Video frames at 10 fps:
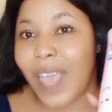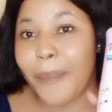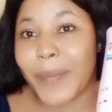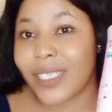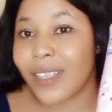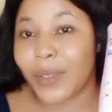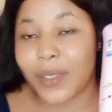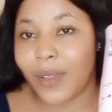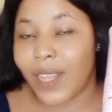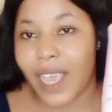That person
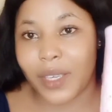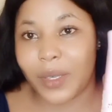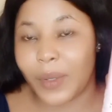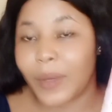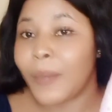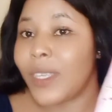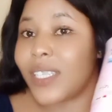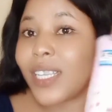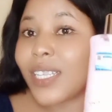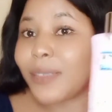does not like you.
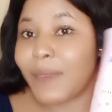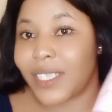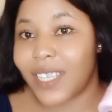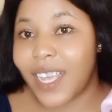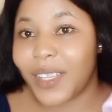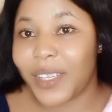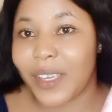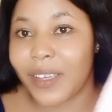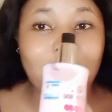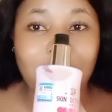You see, this is my channel,
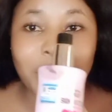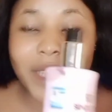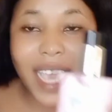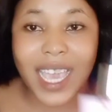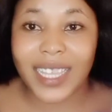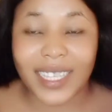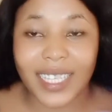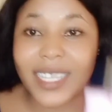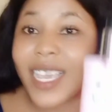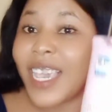you don't filter
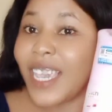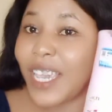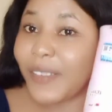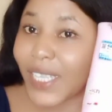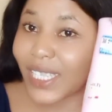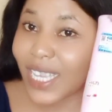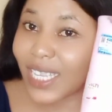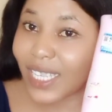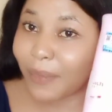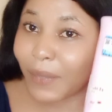anything. If this
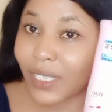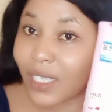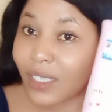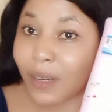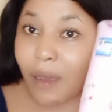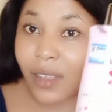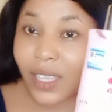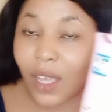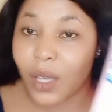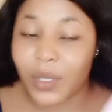thing is a bleaching cream,
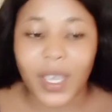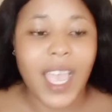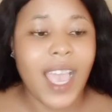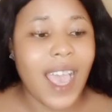I'll tell you.